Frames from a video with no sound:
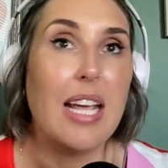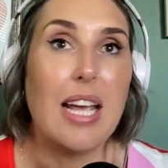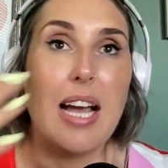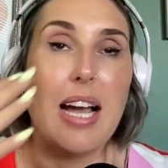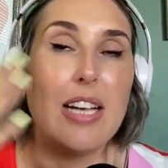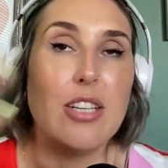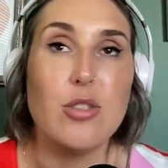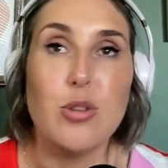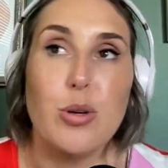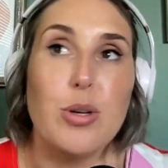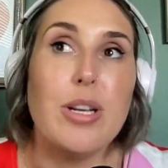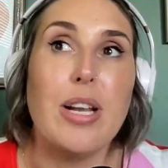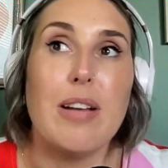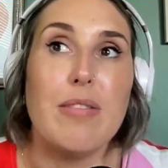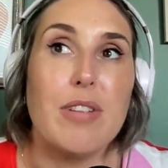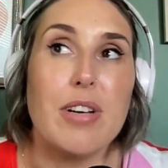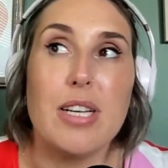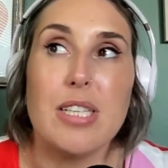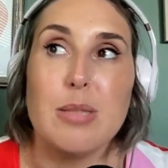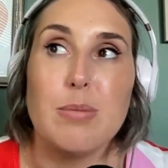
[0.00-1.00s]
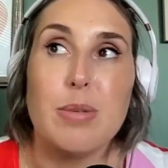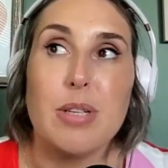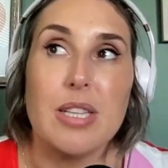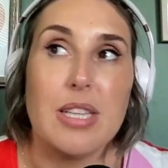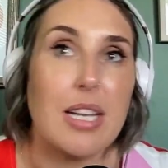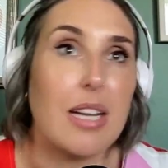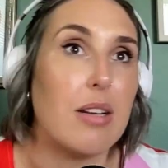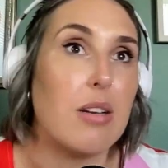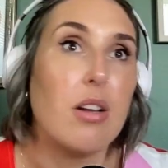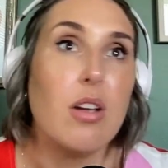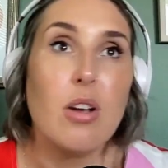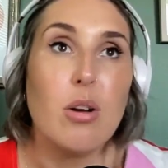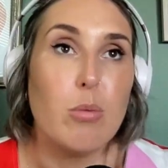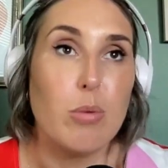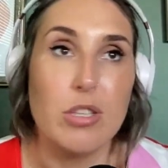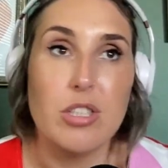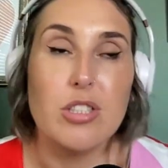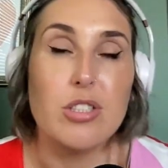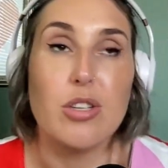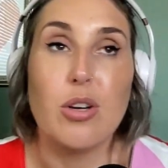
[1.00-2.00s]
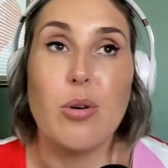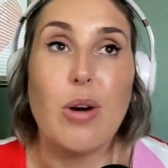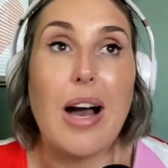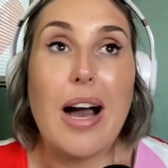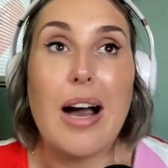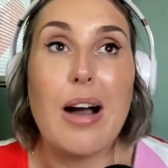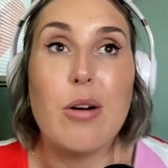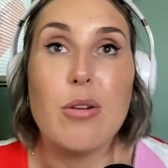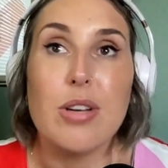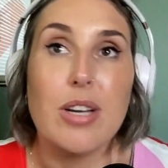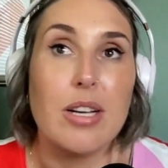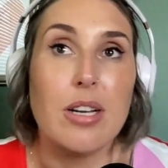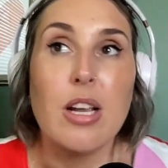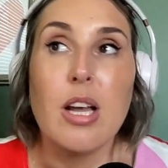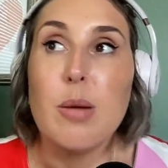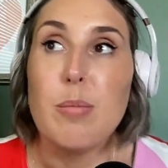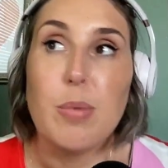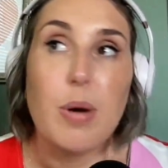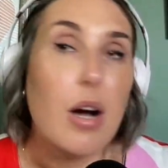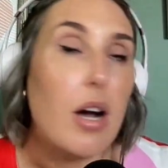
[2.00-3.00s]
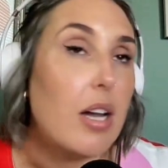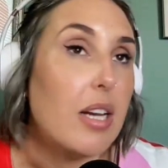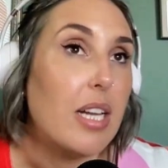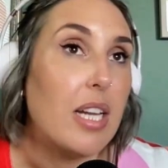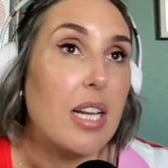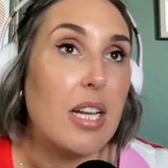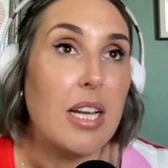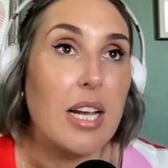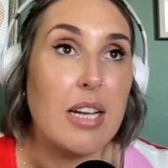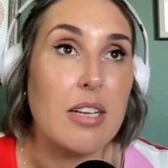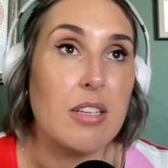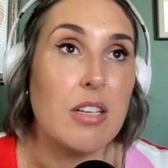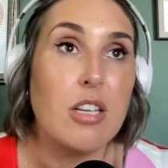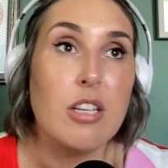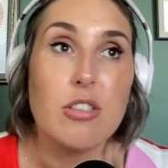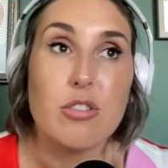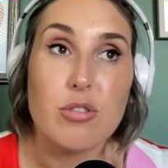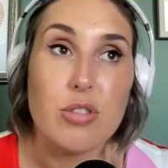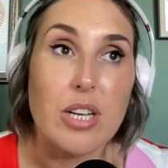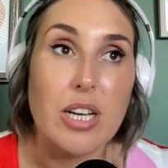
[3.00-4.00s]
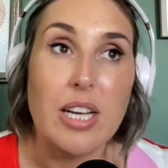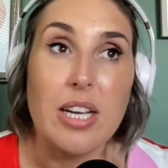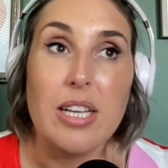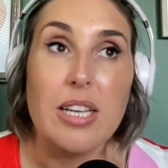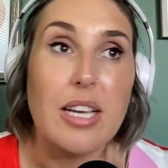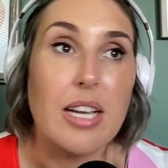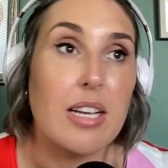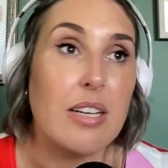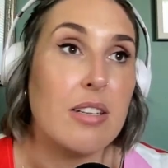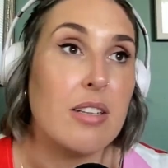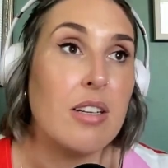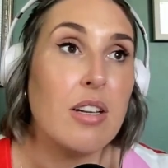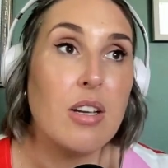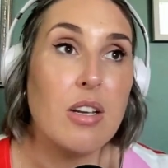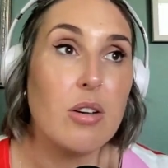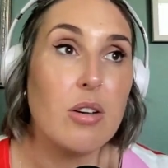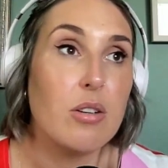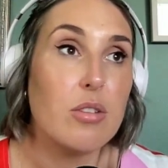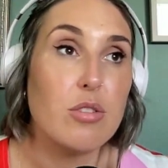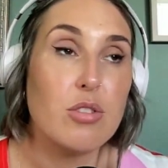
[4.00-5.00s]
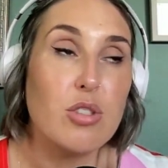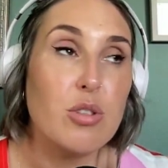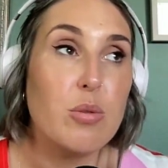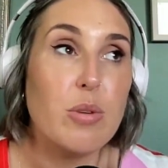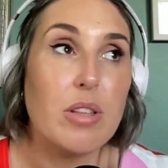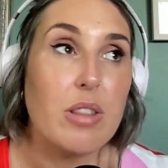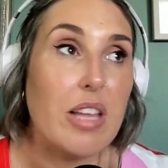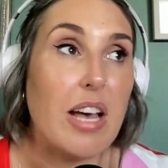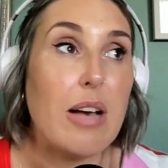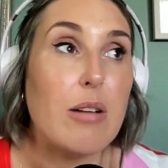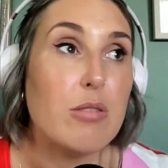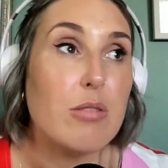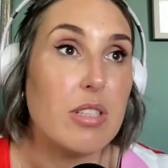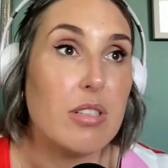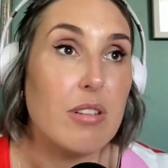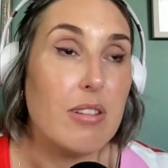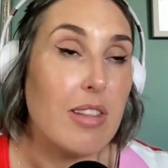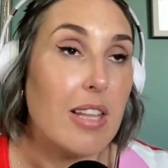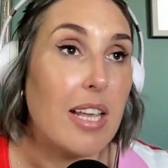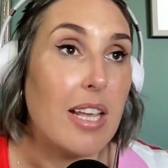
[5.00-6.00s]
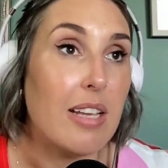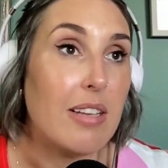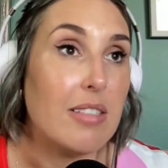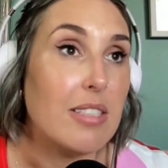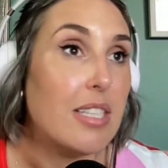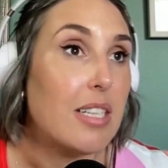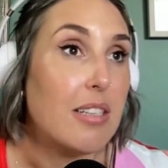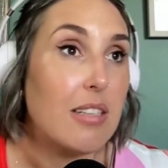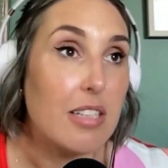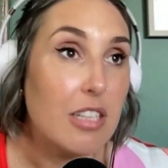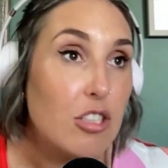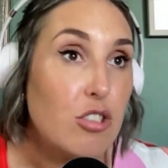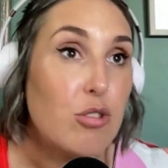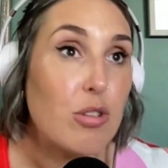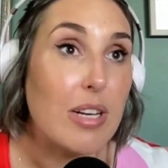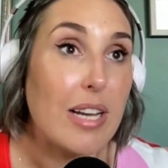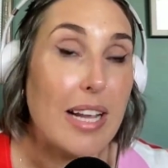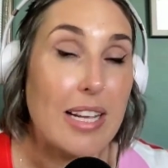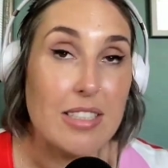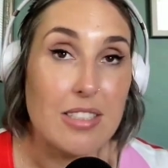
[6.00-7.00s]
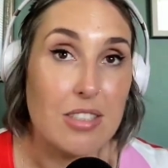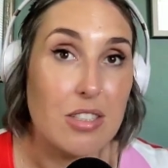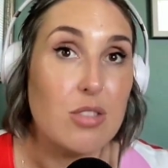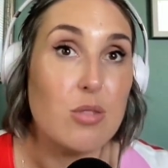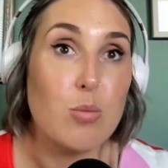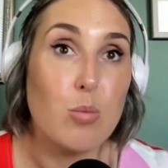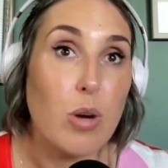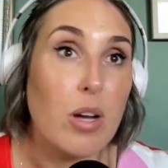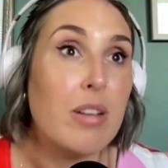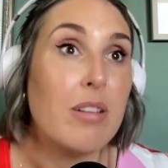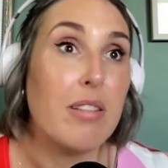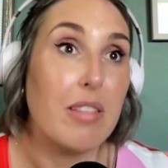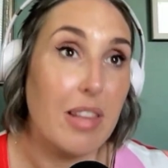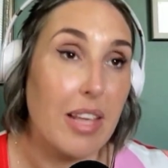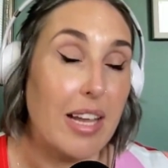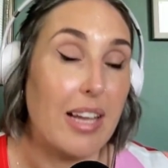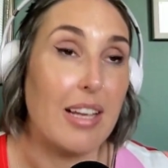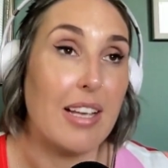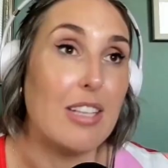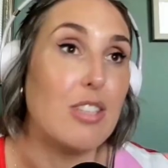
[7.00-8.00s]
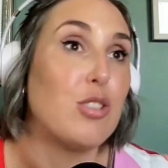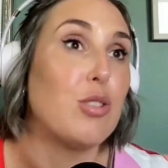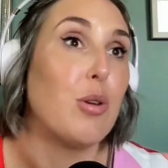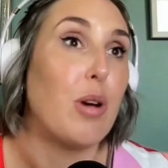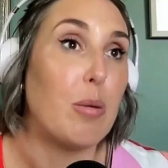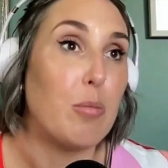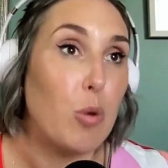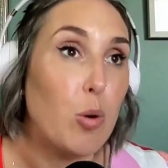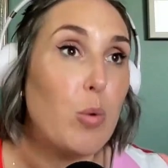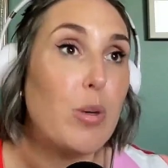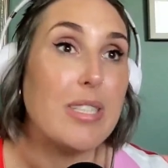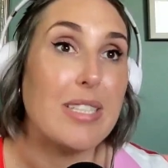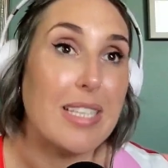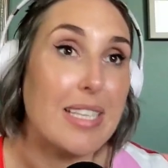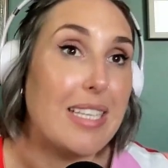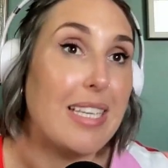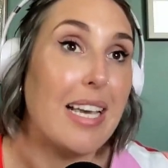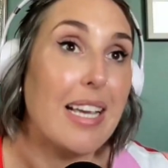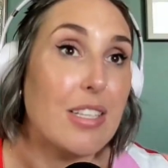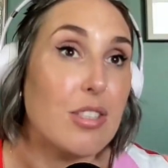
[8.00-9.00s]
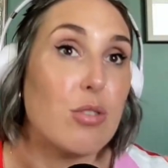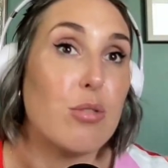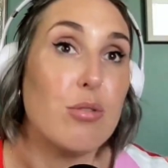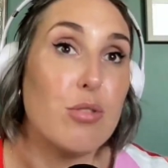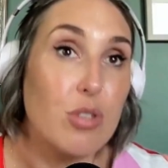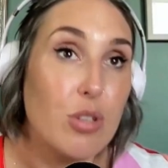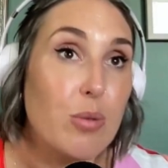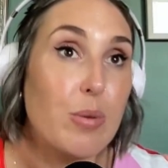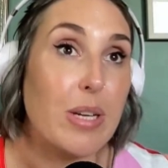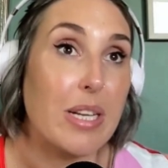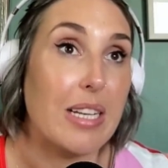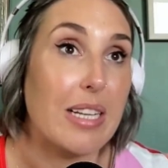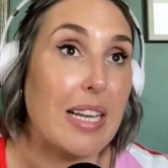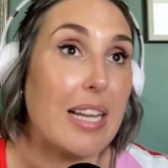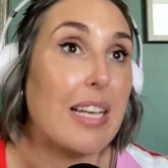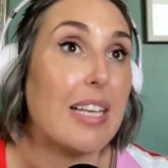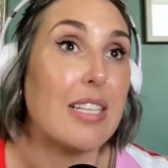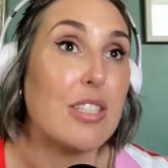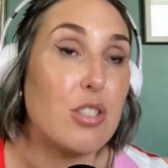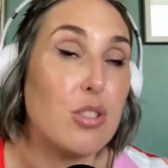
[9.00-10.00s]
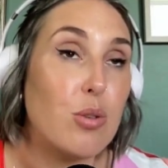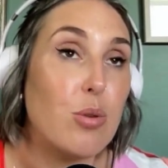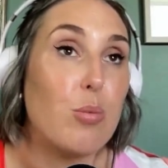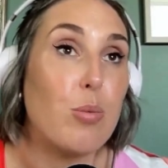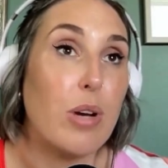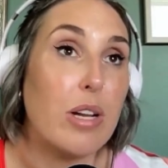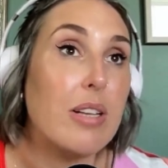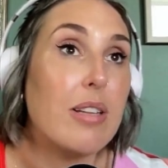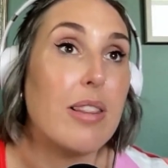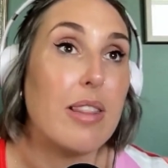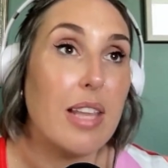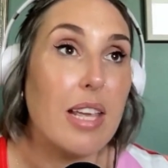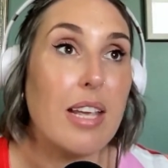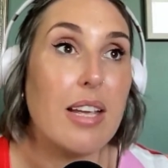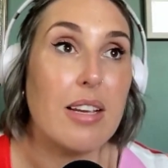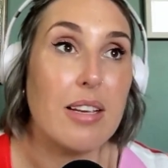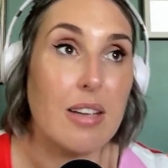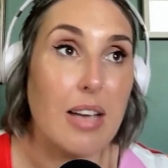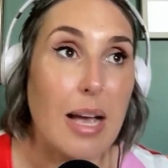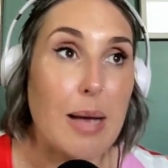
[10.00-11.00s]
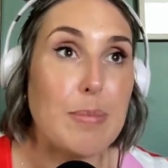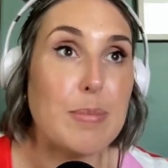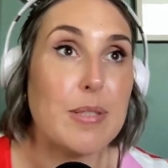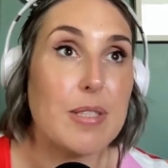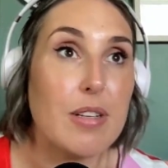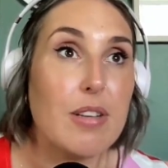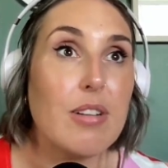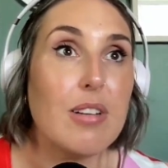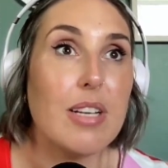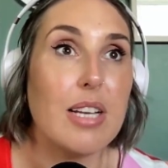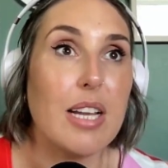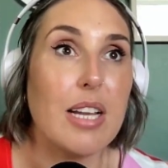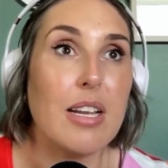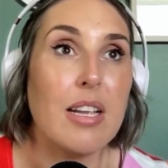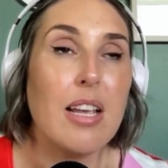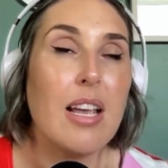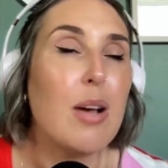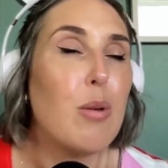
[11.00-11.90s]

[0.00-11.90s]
I don't have a husband that wants to go out and party and drink and do 1,000 things. He literally has this one thing. And so I'm always like, yes, go do it. Like, it's your one thing. Absolutely.